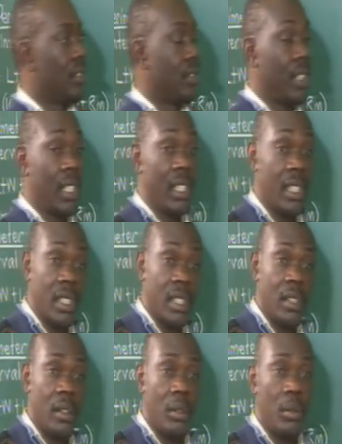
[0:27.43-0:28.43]
Today,
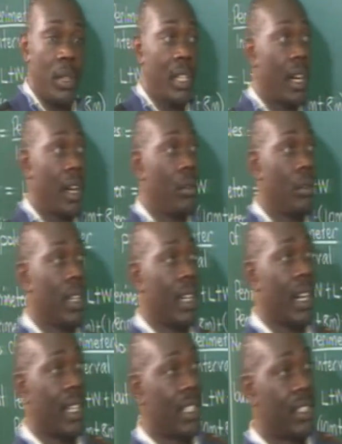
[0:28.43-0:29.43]
we are
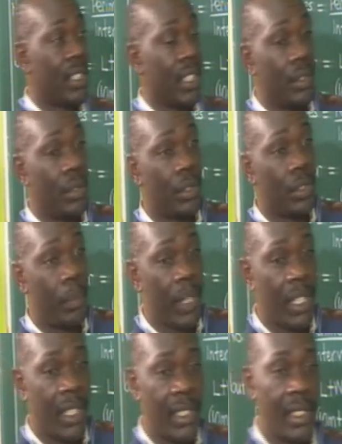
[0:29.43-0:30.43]
looking at a new
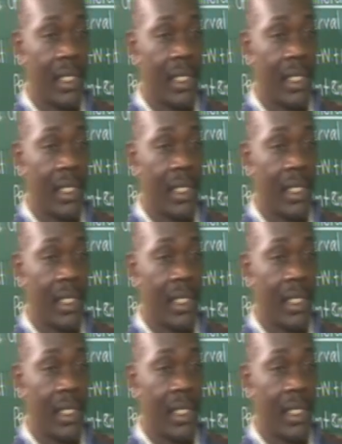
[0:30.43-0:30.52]
topic